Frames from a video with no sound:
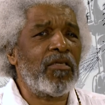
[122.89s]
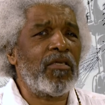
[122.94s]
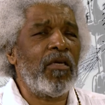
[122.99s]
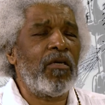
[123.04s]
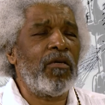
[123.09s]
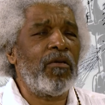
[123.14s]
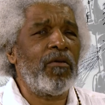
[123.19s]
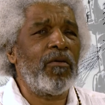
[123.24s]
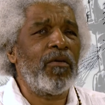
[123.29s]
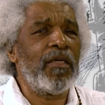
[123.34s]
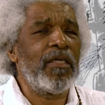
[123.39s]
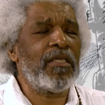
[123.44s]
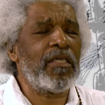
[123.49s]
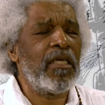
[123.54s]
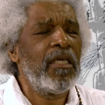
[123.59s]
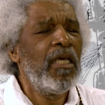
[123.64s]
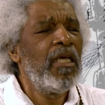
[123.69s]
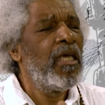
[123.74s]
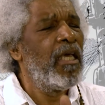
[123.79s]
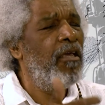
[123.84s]
so he
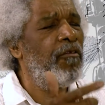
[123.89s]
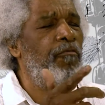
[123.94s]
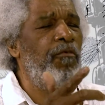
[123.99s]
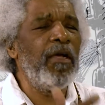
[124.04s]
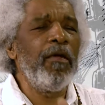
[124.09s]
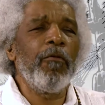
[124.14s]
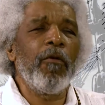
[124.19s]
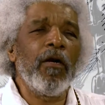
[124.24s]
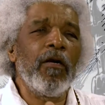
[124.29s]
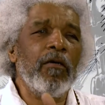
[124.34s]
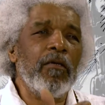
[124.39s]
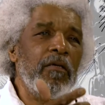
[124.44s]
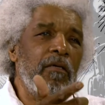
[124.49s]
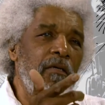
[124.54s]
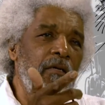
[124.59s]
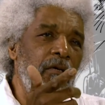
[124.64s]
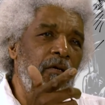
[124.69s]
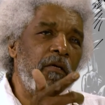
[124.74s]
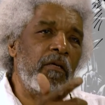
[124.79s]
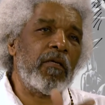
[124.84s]
said, if we weren't
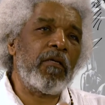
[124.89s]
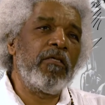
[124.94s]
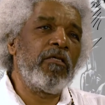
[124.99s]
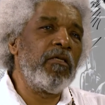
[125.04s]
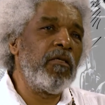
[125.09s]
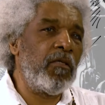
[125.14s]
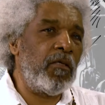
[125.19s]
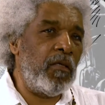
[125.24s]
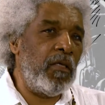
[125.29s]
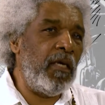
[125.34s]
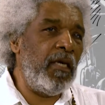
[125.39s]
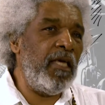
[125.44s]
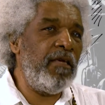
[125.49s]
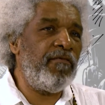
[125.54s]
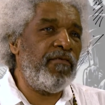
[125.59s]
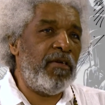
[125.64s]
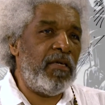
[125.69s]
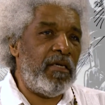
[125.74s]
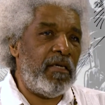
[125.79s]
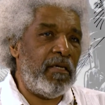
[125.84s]

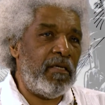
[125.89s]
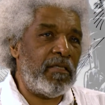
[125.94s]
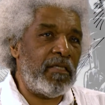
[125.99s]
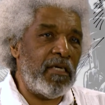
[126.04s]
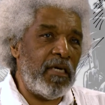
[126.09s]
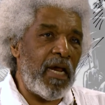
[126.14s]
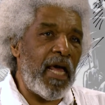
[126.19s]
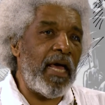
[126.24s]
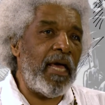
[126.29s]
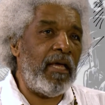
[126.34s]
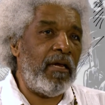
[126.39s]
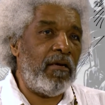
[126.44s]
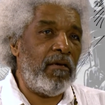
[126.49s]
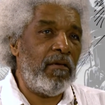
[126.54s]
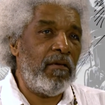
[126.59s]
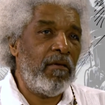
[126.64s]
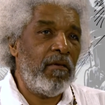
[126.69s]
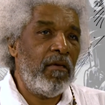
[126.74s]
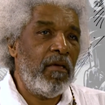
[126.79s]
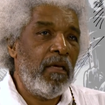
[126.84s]
leaving tonight,
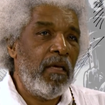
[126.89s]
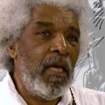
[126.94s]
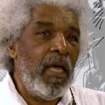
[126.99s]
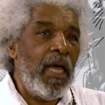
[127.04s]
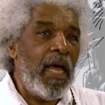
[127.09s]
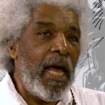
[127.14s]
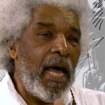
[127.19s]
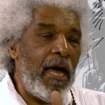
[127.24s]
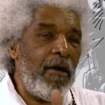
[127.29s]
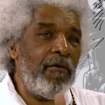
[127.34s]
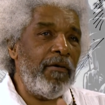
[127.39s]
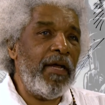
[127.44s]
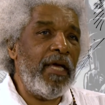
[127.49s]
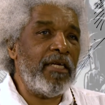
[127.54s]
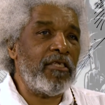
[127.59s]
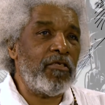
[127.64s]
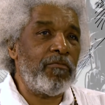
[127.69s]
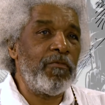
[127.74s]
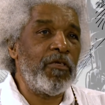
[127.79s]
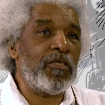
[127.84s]
I would
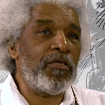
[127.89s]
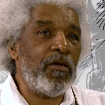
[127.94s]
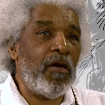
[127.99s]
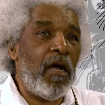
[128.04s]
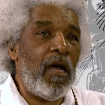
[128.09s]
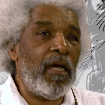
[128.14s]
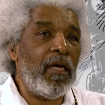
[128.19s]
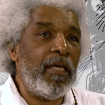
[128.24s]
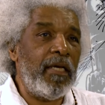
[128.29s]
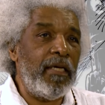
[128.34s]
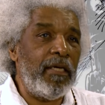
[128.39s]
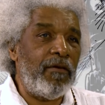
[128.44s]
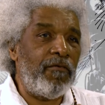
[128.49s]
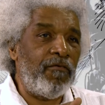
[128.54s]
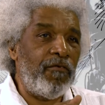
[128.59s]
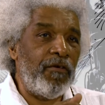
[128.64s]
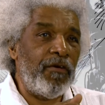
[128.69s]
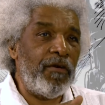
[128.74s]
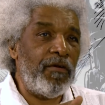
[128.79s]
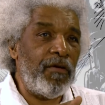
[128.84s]
ask Mr. Ali
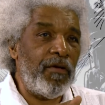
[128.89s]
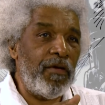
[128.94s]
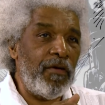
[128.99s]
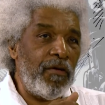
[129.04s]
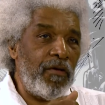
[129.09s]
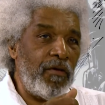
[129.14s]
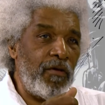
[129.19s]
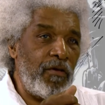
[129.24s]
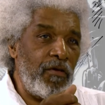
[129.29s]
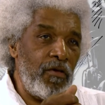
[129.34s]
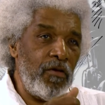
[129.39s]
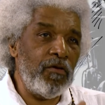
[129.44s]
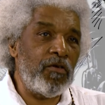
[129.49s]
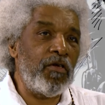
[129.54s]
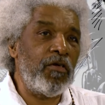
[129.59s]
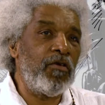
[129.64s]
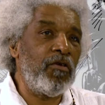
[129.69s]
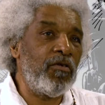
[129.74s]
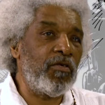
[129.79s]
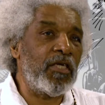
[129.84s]
for you
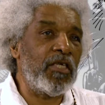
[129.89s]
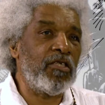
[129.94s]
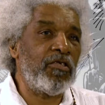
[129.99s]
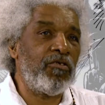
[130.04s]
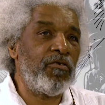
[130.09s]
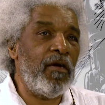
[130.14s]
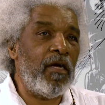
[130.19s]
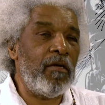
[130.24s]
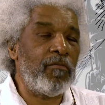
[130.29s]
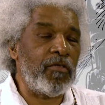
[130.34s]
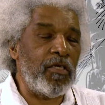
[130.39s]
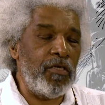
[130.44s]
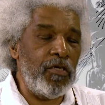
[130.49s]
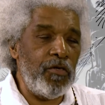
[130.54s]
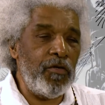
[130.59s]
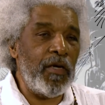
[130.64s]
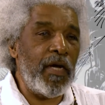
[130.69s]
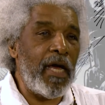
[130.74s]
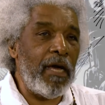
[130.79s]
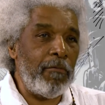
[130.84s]
to use his drums, and
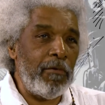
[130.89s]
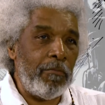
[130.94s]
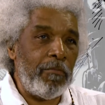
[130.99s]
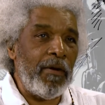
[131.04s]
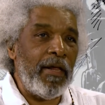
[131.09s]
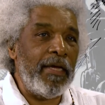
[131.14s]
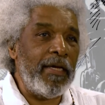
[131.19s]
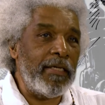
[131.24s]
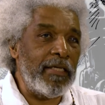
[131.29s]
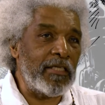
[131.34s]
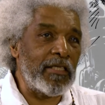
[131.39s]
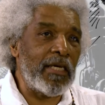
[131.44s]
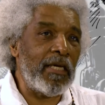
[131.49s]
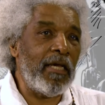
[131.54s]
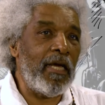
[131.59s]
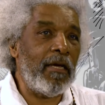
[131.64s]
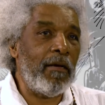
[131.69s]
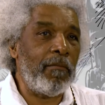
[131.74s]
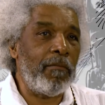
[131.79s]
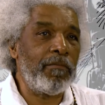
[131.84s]
you and I would play in this
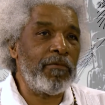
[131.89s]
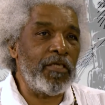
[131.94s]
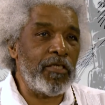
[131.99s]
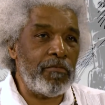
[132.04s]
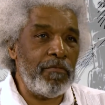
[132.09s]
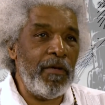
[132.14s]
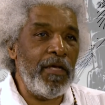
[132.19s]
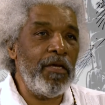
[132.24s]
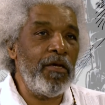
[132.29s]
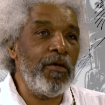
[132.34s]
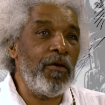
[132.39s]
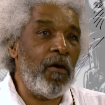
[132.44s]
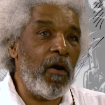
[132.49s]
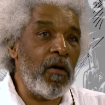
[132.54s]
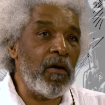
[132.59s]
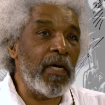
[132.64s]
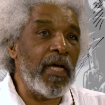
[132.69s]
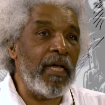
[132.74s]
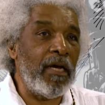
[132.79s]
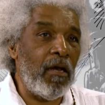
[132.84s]
club, just me and you,
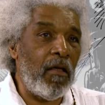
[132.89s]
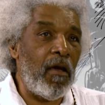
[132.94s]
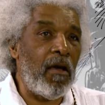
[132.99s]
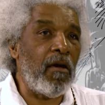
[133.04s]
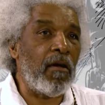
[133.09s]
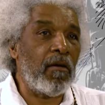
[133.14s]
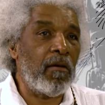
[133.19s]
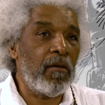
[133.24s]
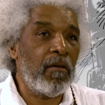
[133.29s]
all night long.